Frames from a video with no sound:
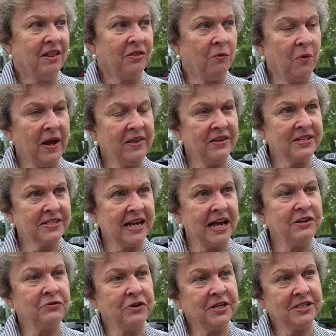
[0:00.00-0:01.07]
the way this
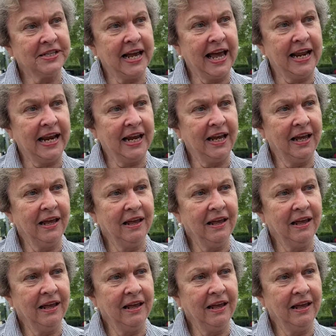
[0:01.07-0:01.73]
country is heading.